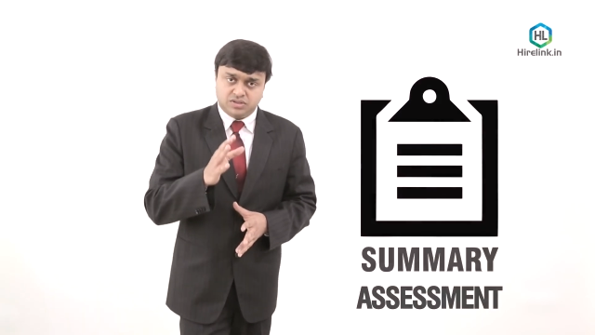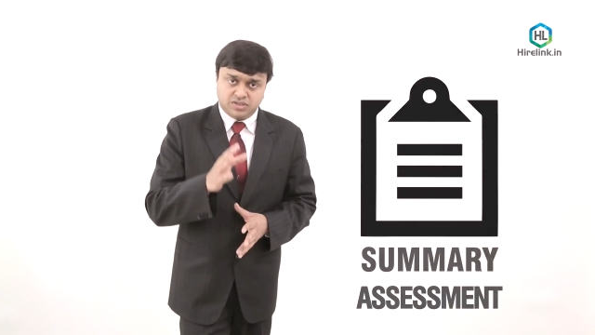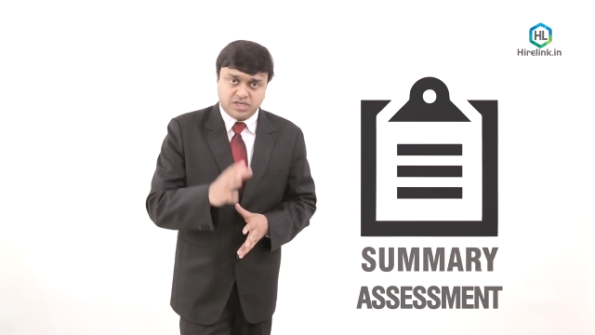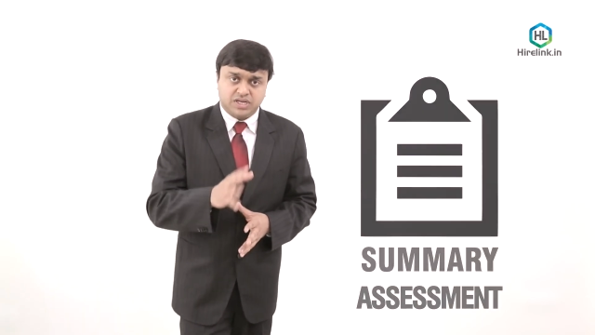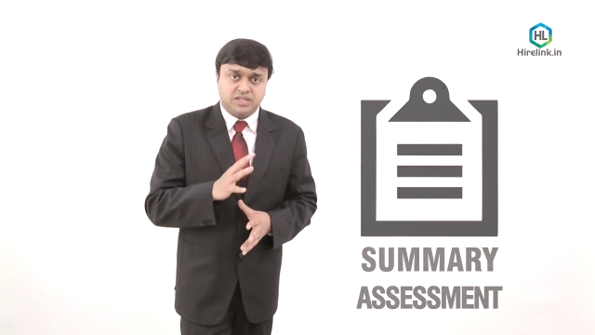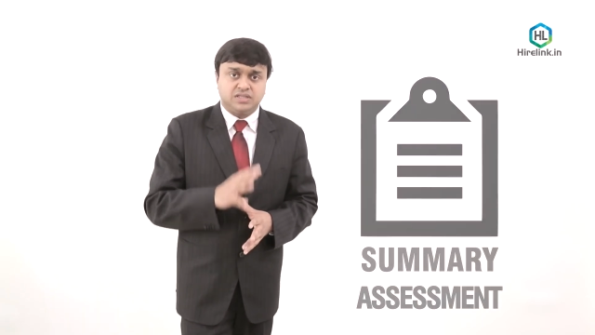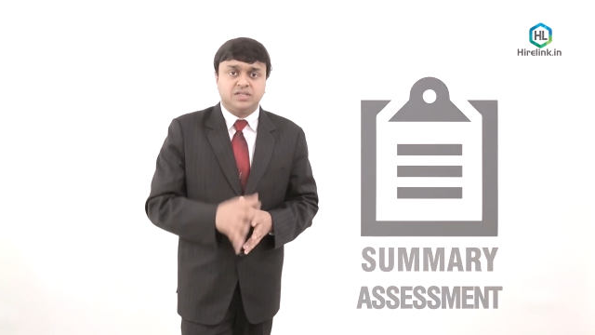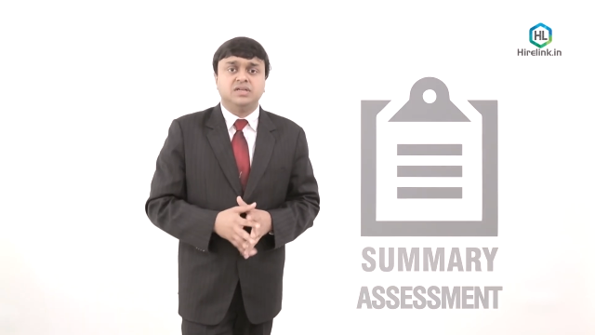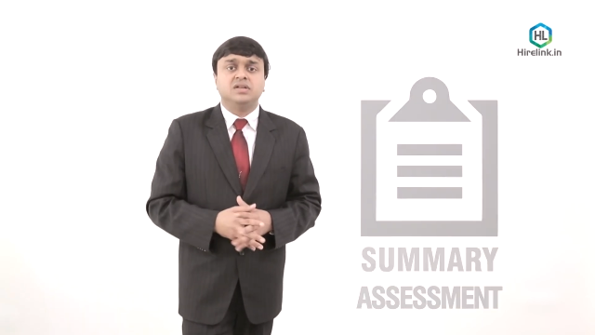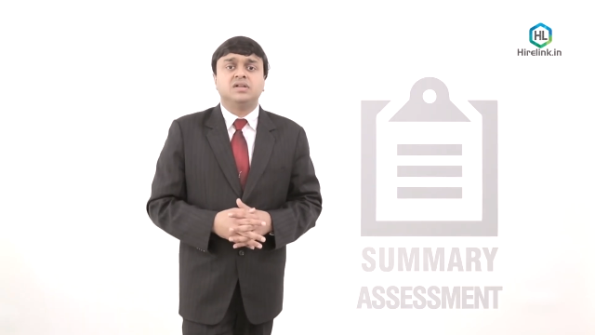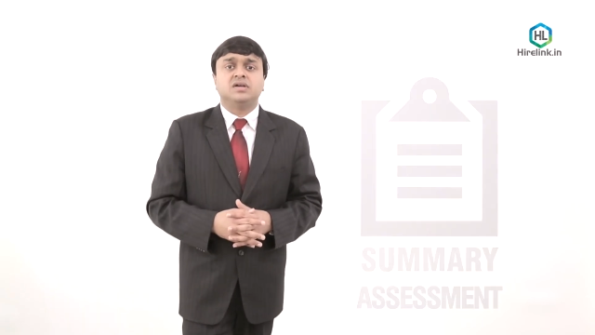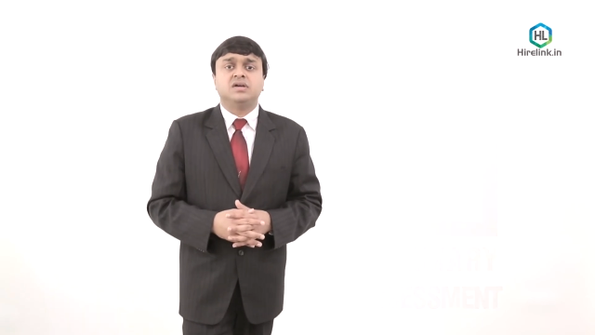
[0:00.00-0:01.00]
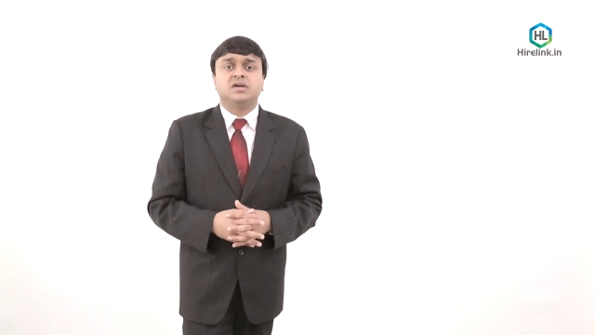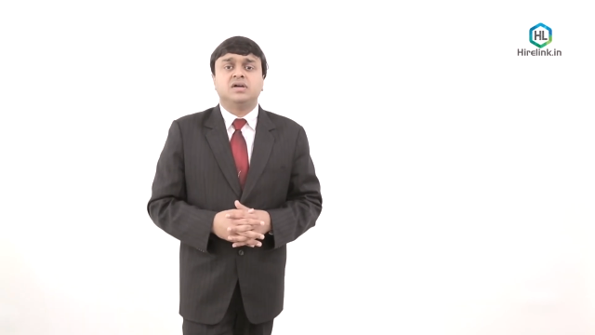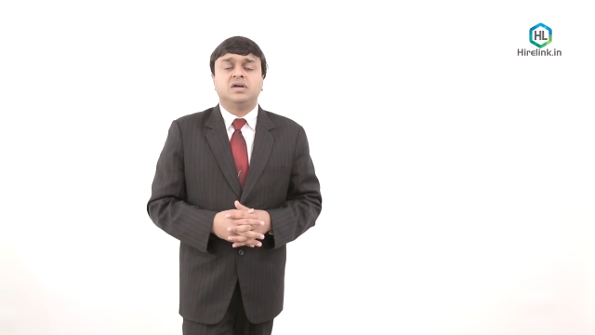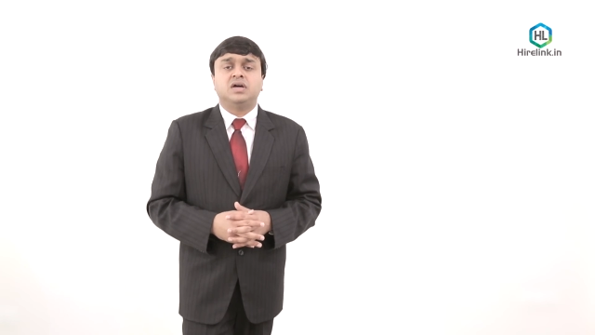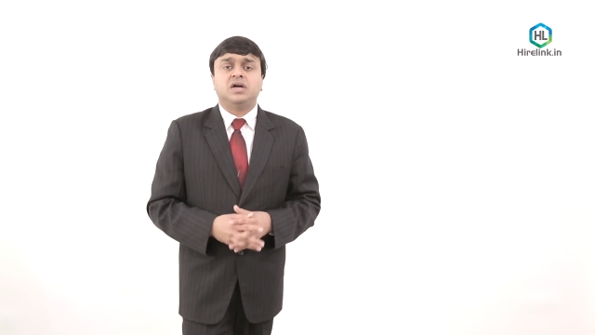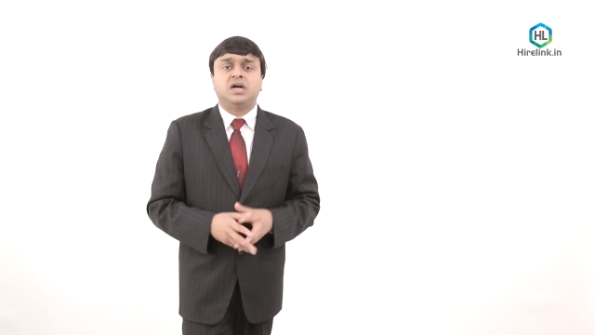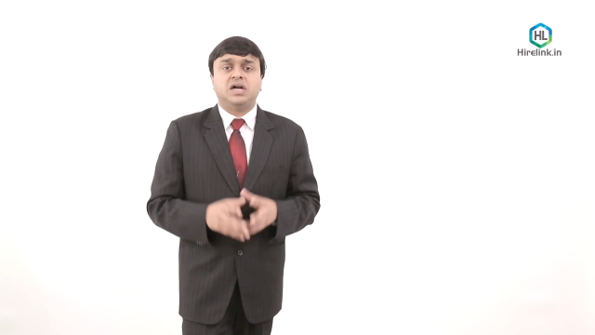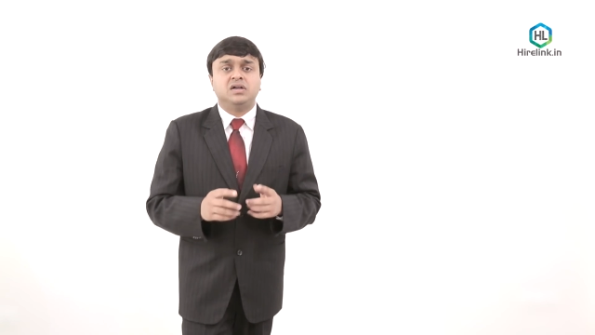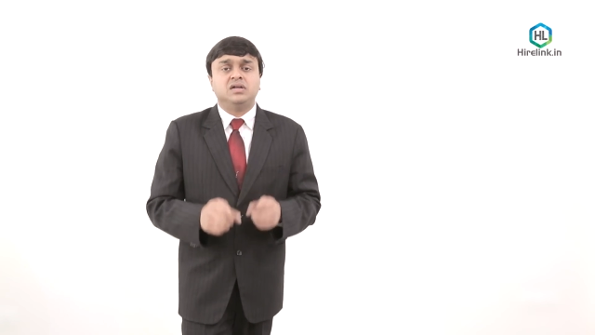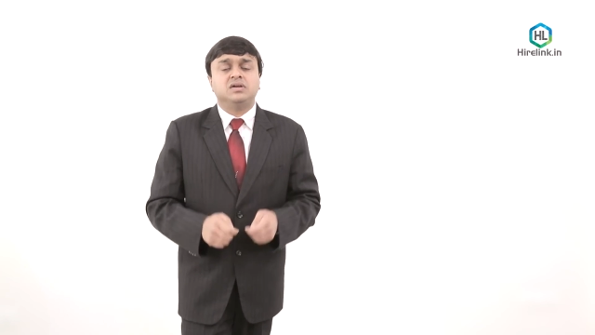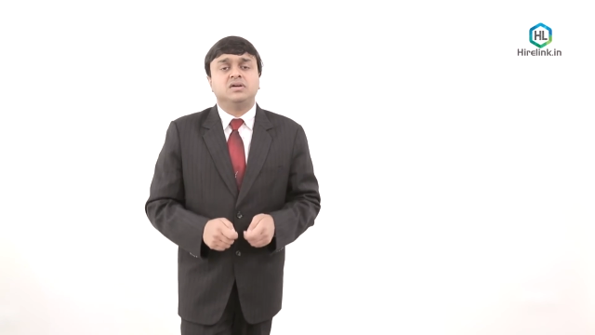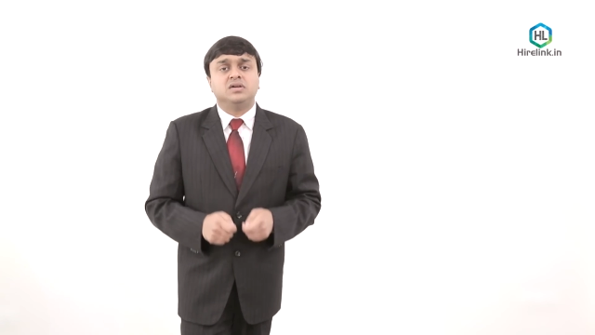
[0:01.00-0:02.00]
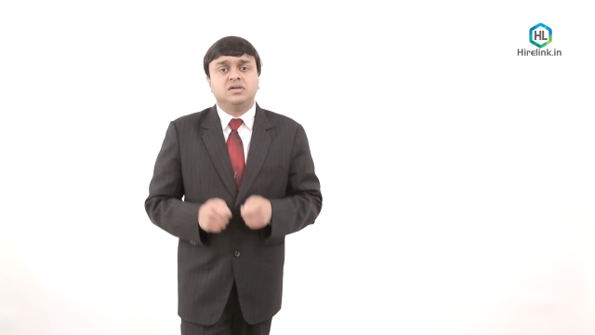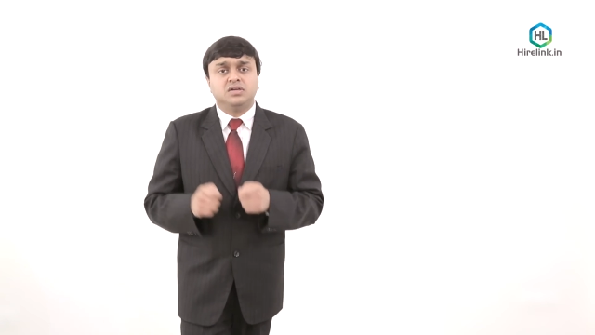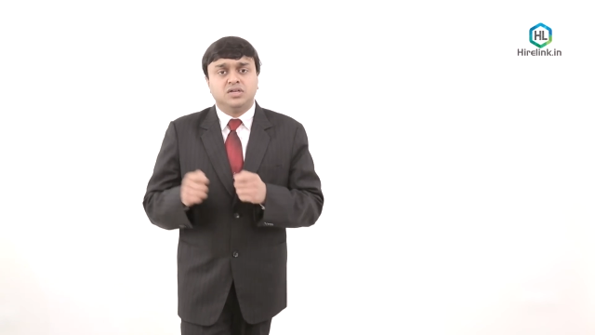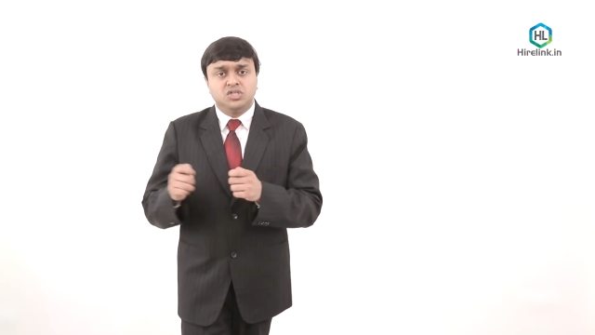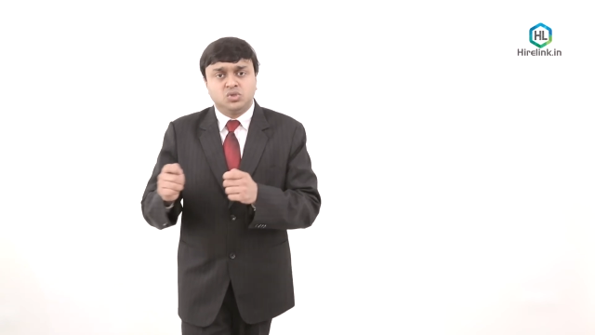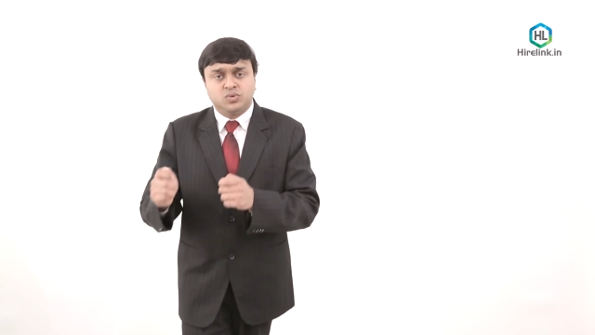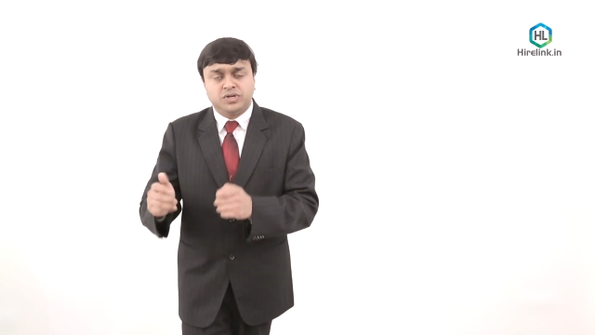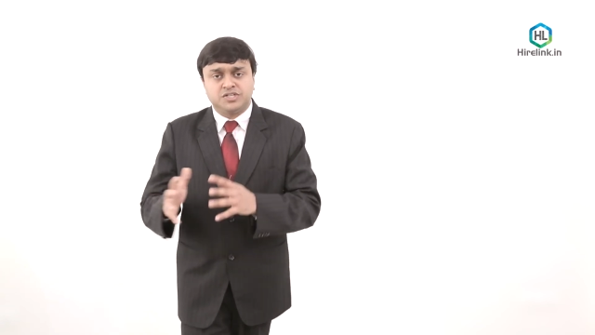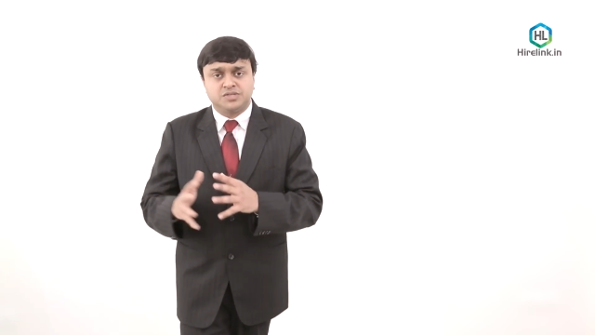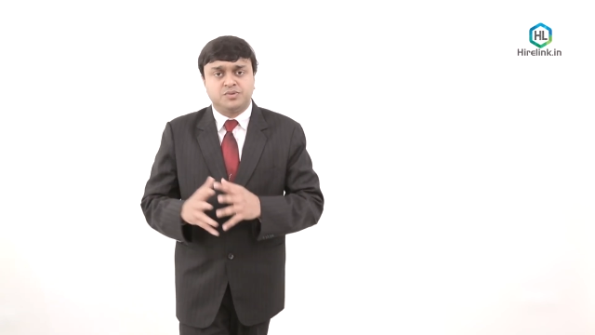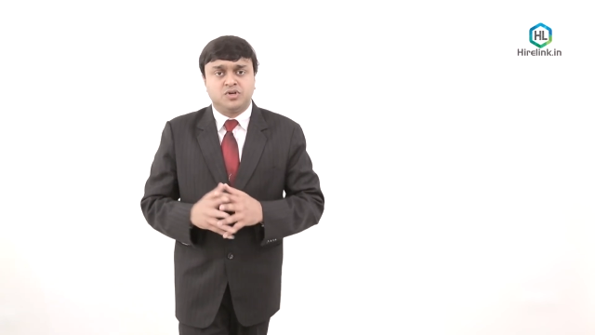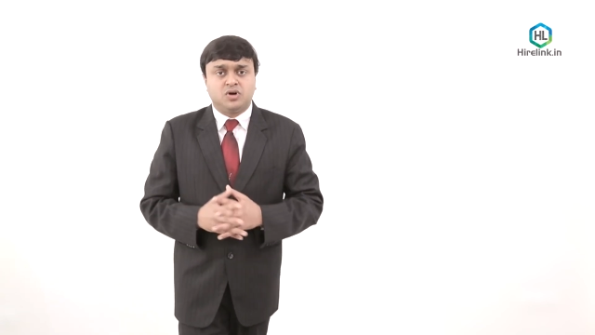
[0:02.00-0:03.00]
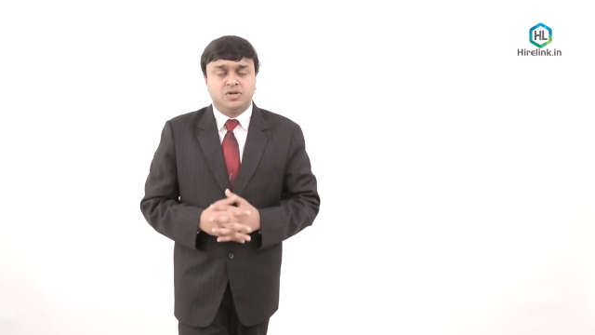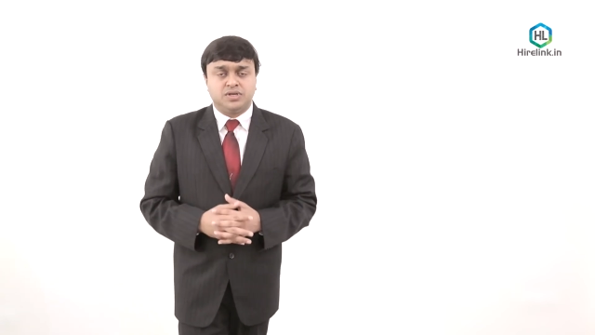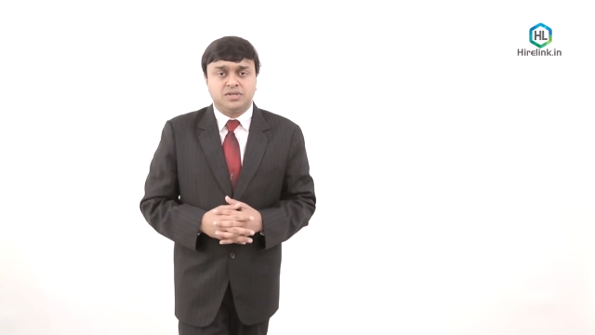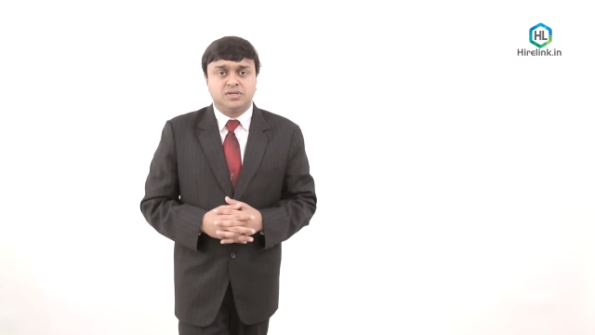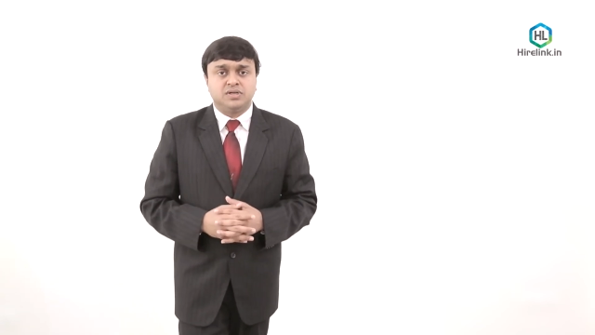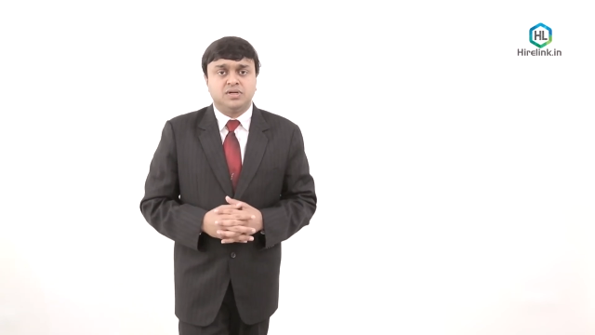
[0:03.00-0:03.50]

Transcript: there and then and issue an assessment order